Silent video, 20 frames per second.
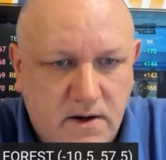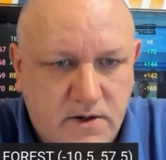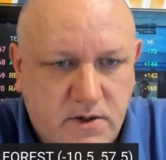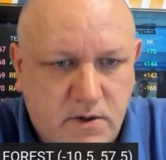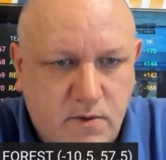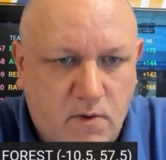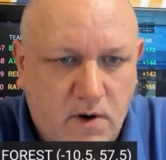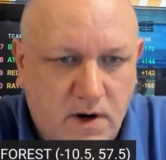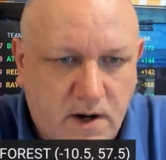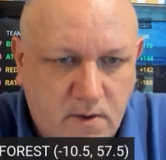
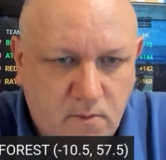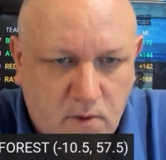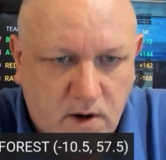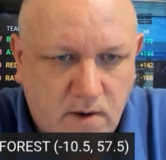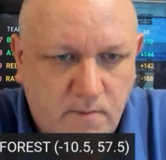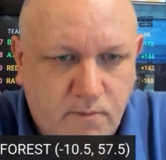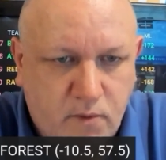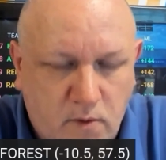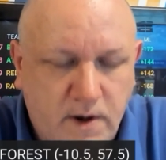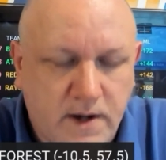
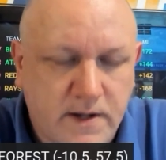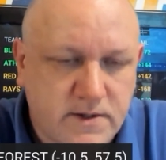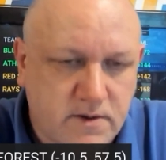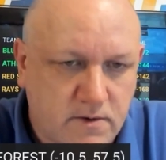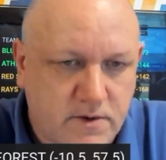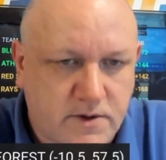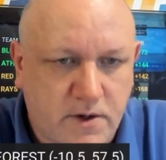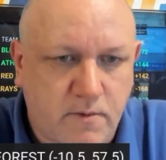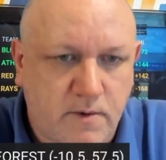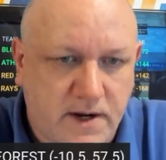21 points,
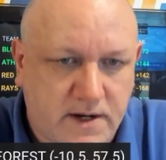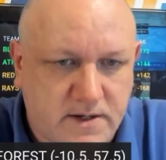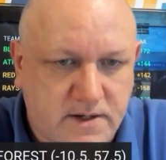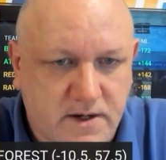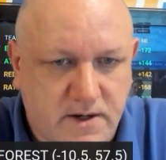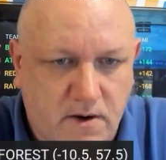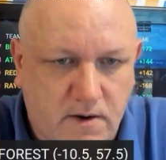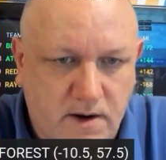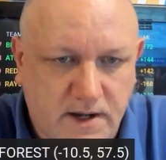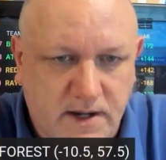or 2 weeks
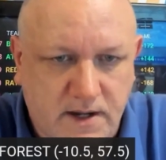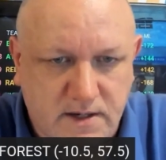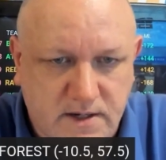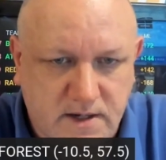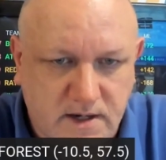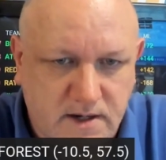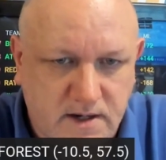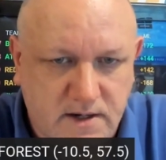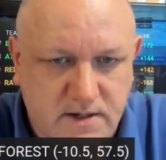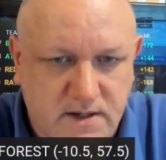ago, I guess
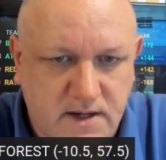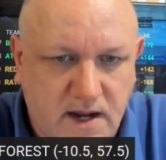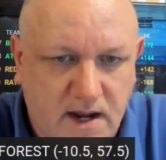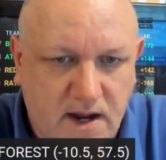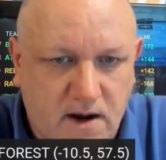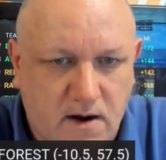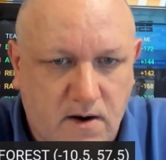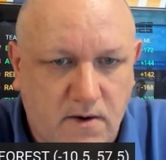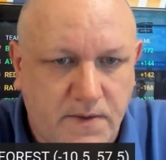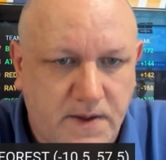it is
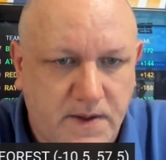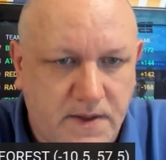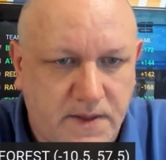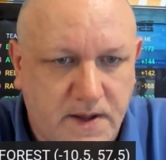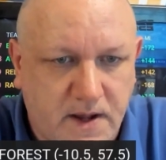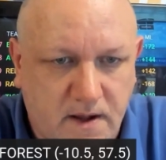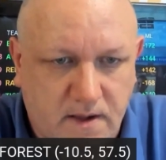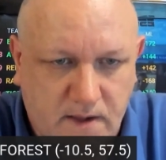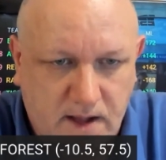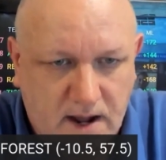now, and then
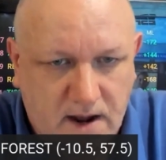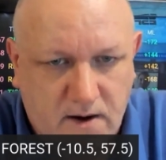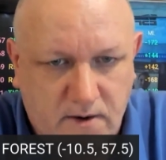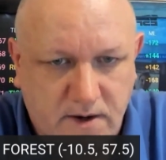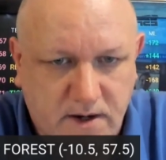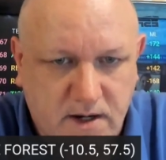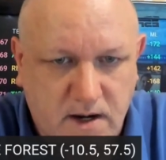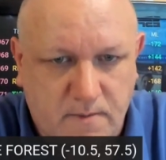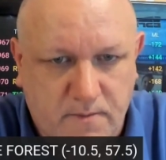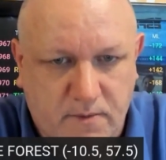they allowed
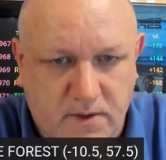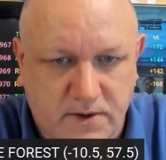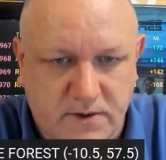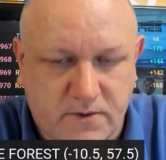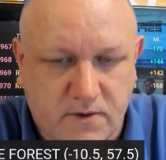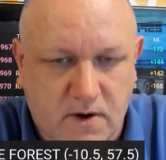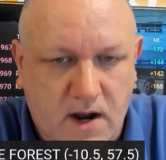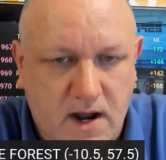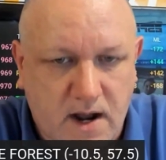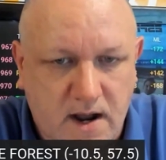a couple of
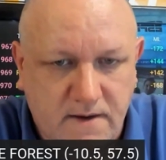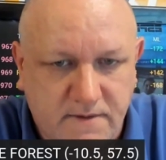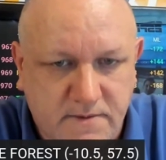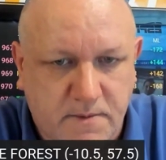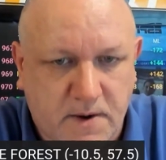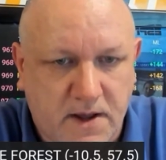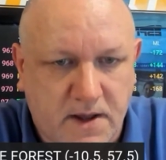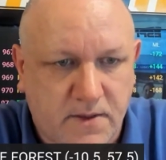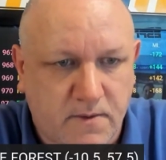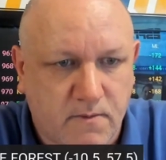drives
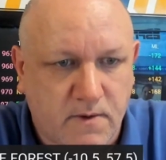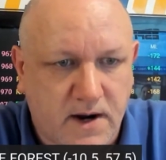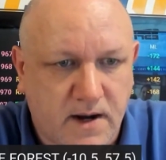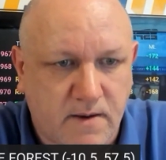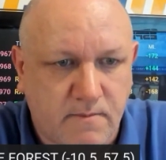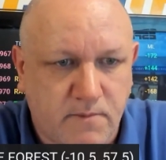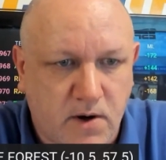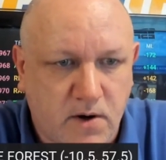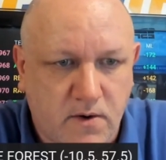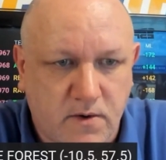by the
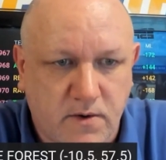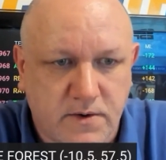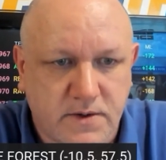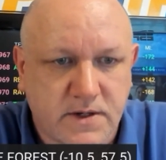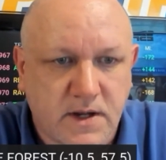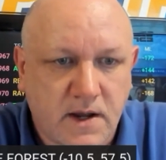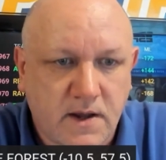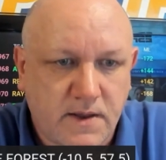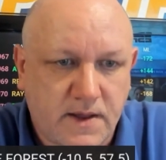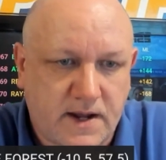
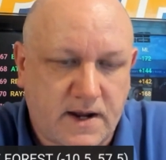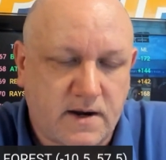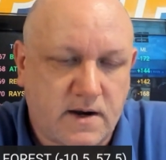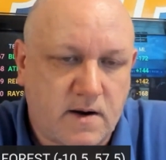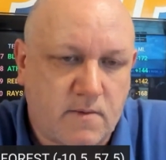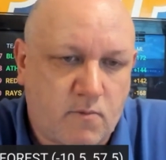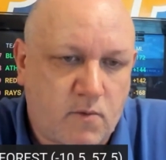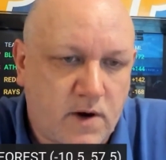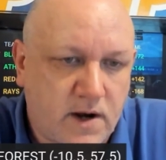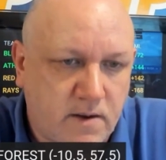Rainbows. They end
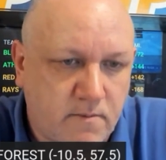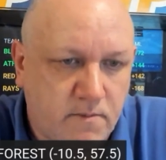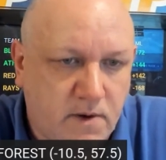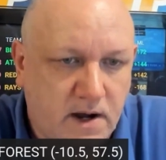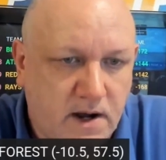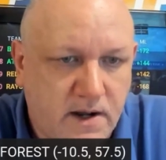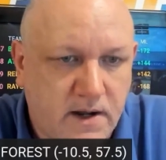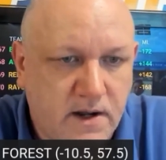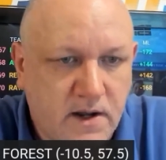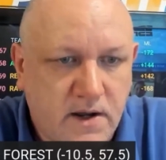up winning
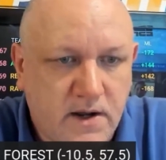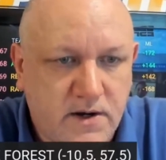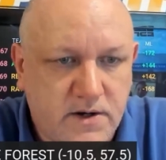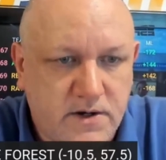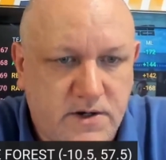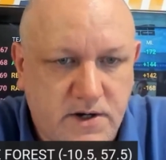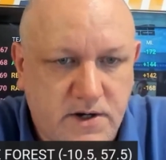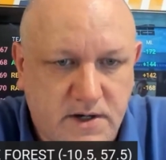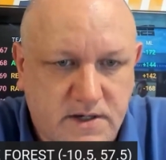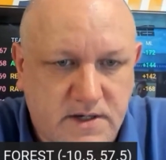by
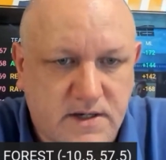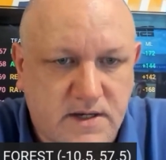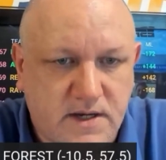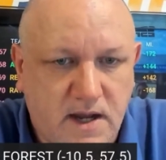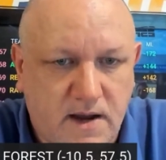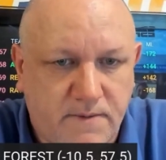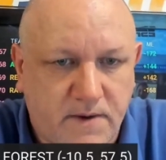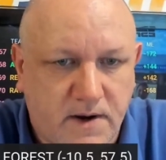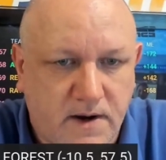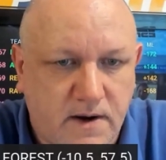just
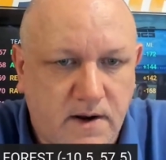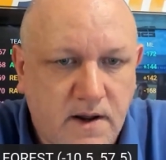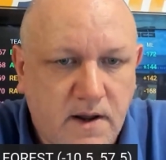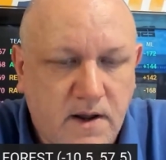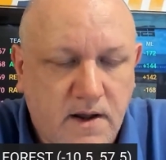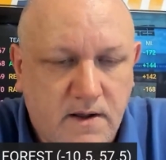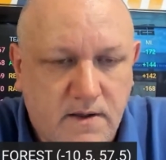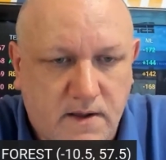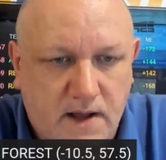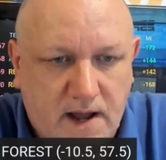7.
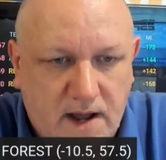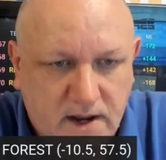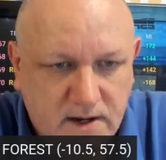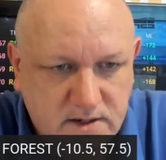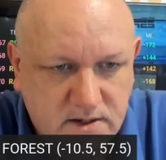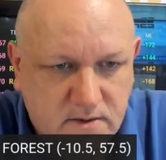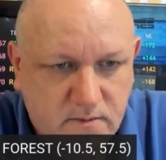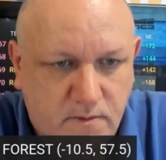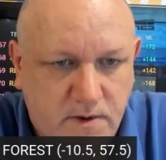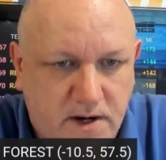
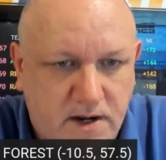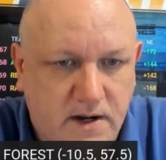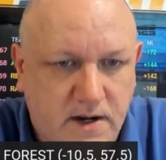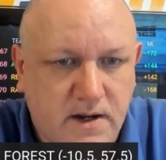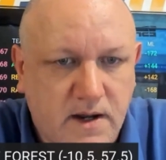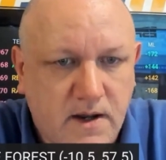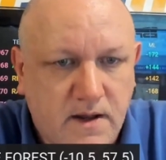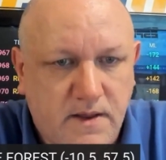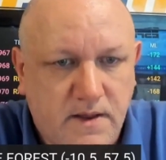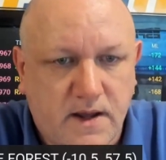Last week,
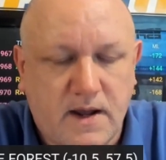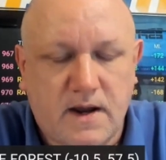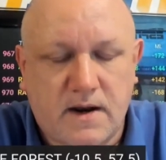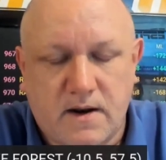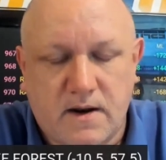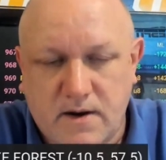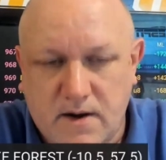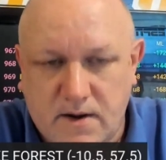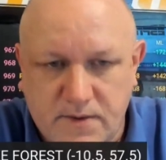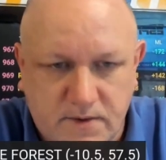they had
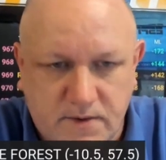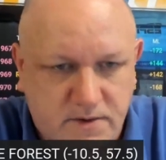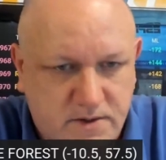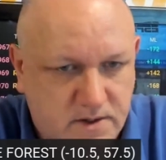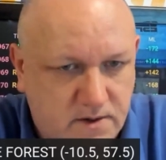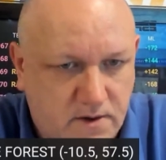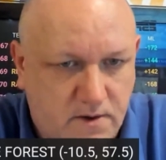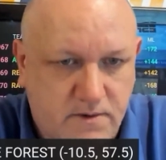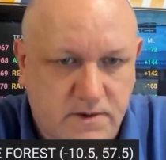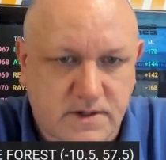another
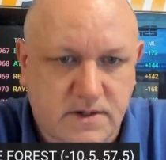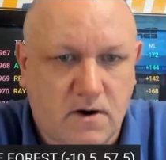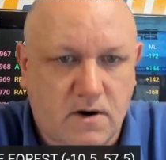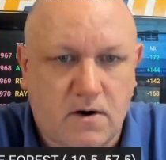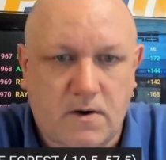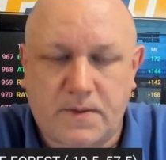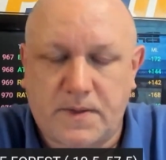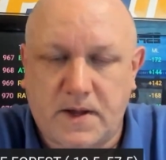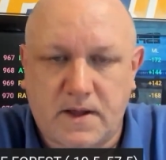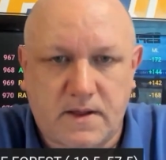slow
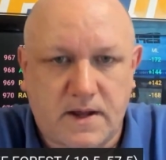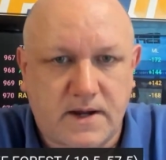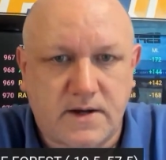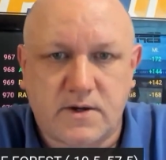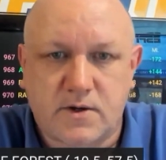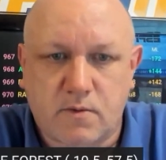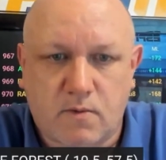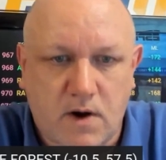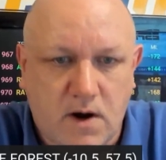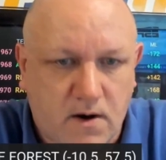start. They led
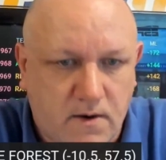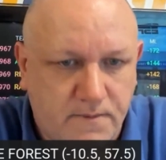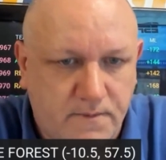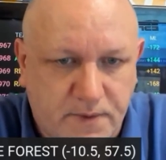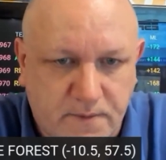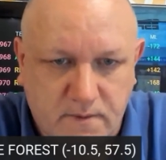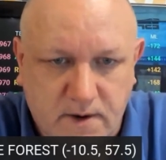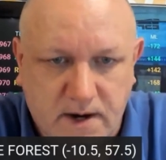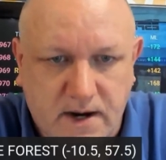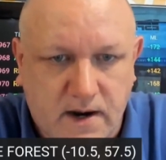12-3
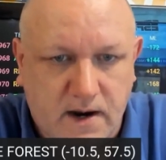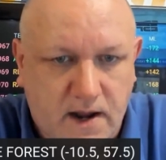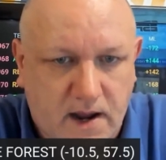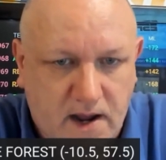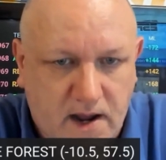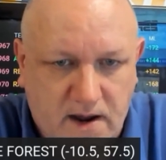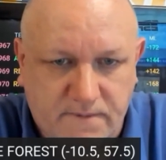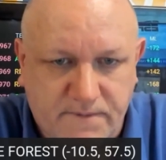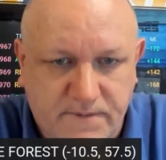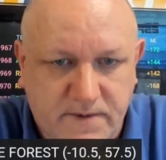at
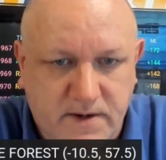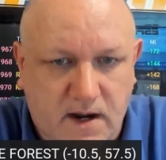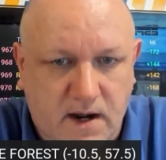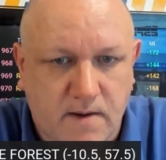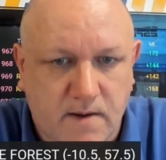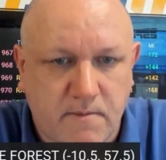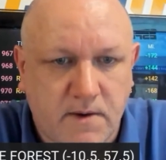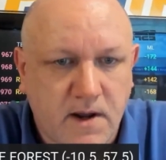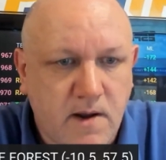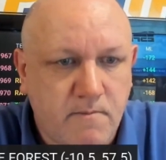
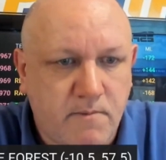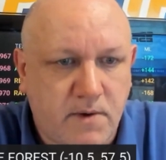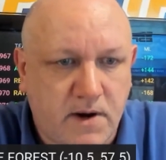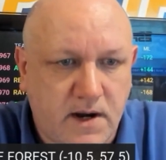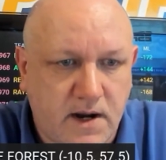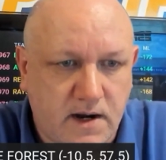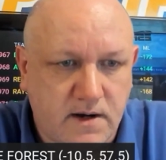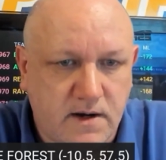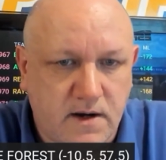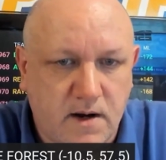halftime, but
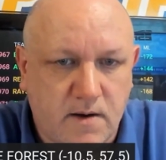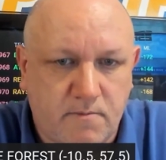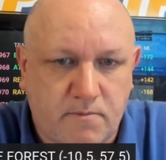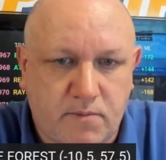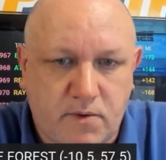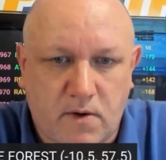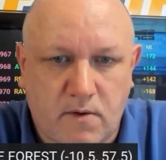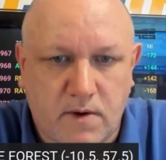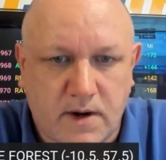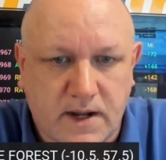ended up
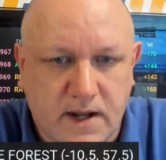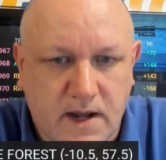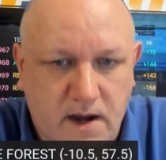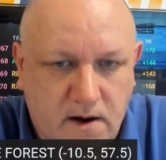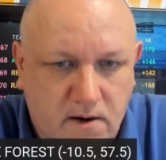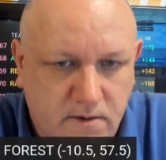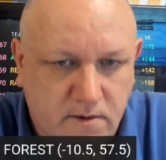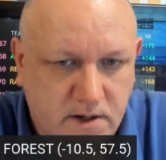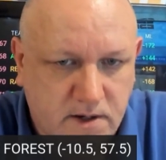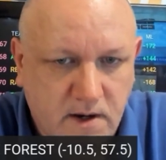blowing
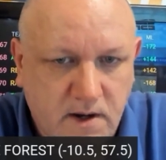out